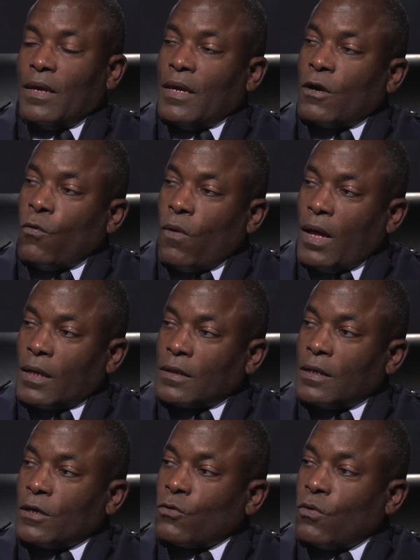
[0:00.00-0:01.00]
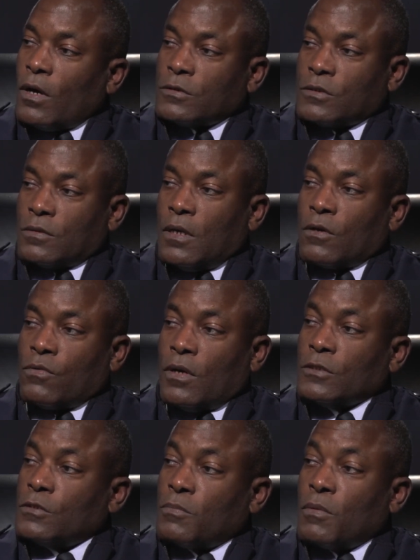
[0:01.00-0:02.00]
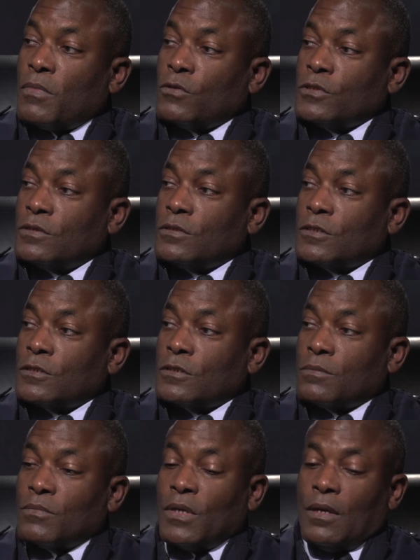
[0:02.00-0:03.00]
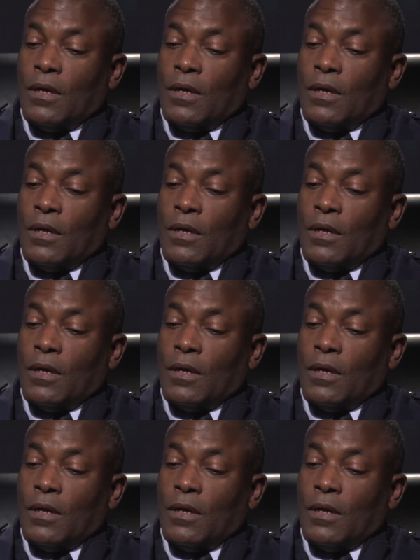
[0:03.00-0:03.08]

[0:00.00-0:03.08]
equality across the promotion system,